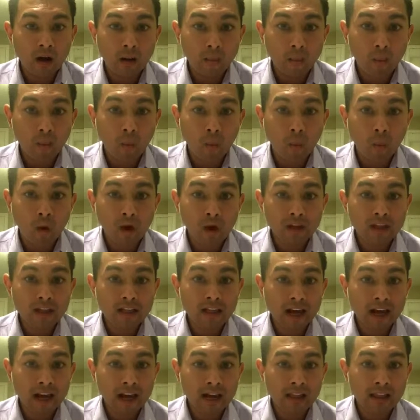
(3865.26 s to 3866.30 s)
want to
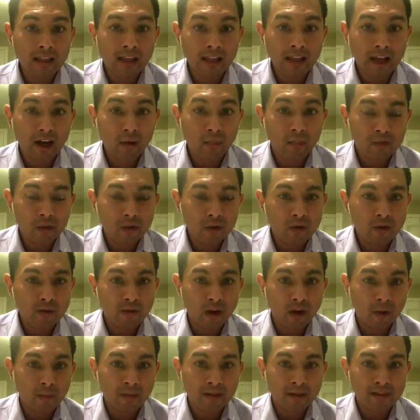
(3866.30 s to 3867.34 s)
help you develop a
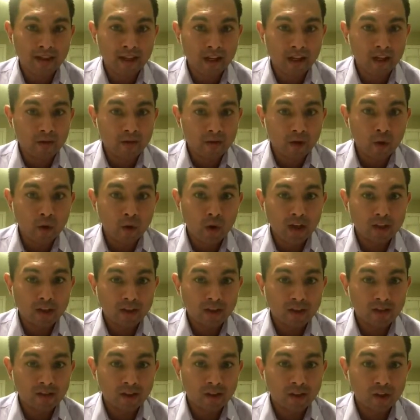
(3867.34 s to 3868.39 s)
set of interview questions to
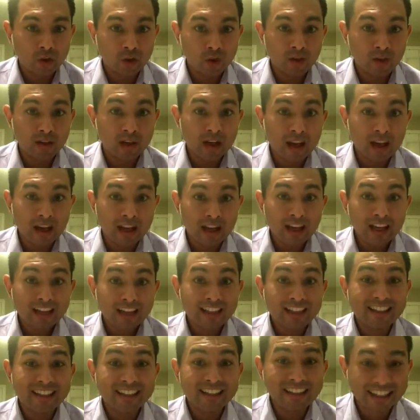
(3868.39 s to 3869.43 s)
use
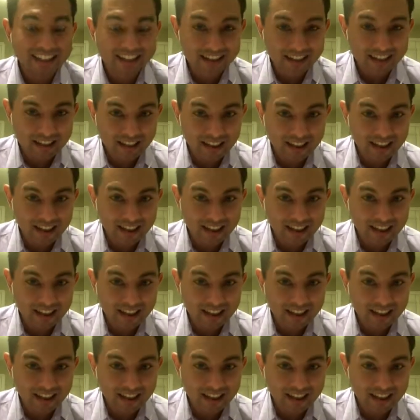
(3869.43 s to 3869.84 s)
consistently.